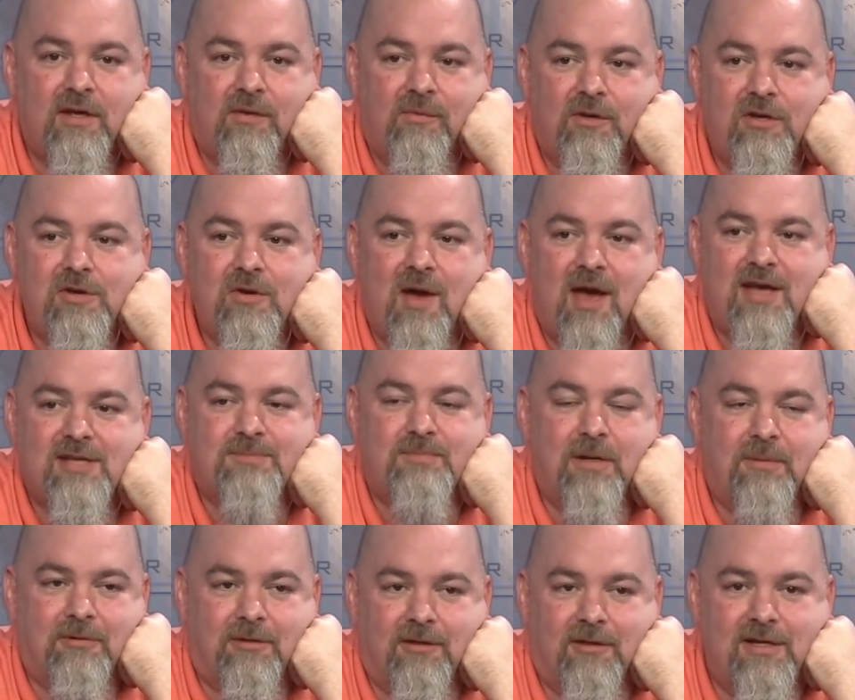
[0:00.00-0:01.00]
When you ask
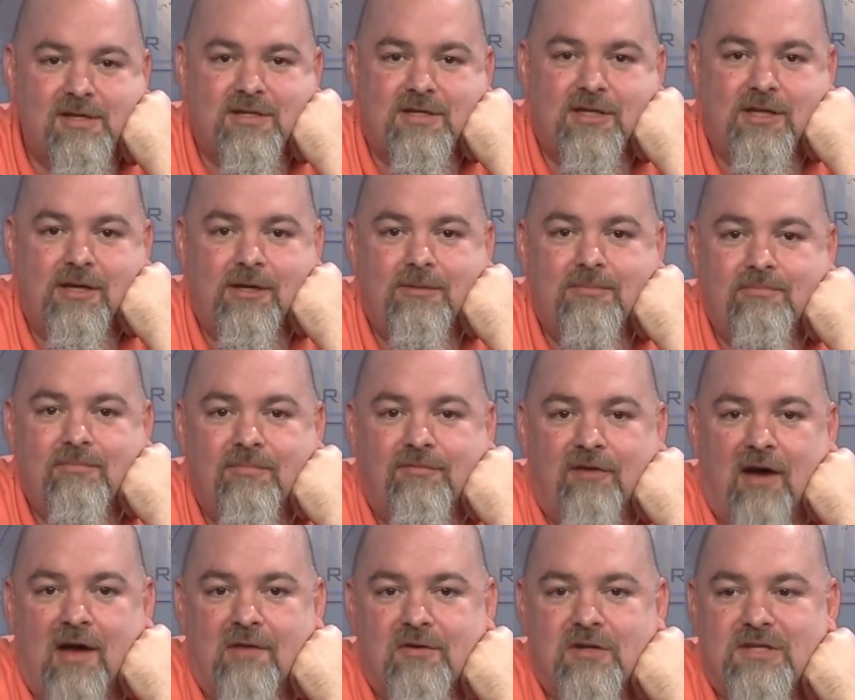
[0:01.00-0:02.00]
people to list the
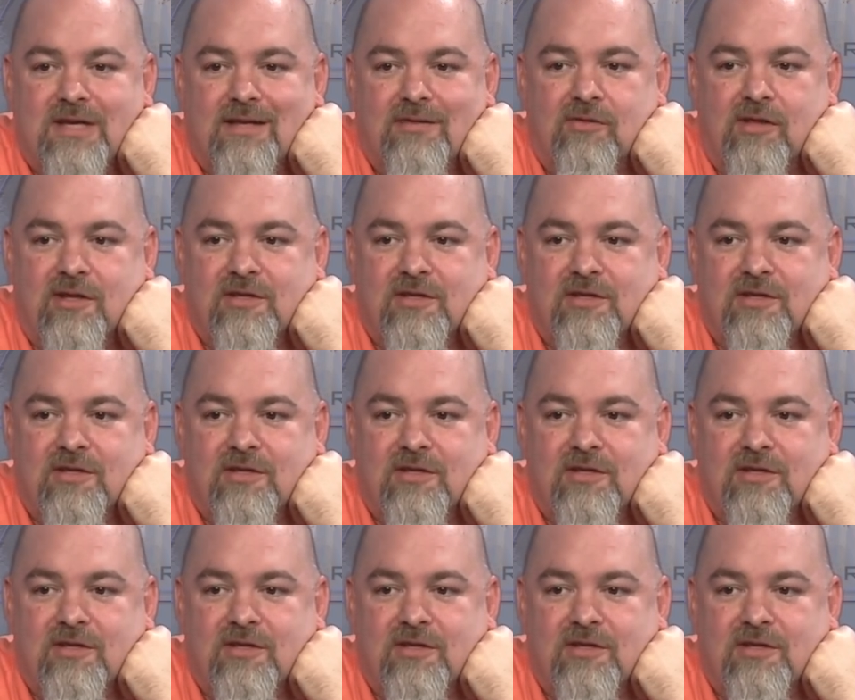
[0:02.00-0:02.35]
five or ten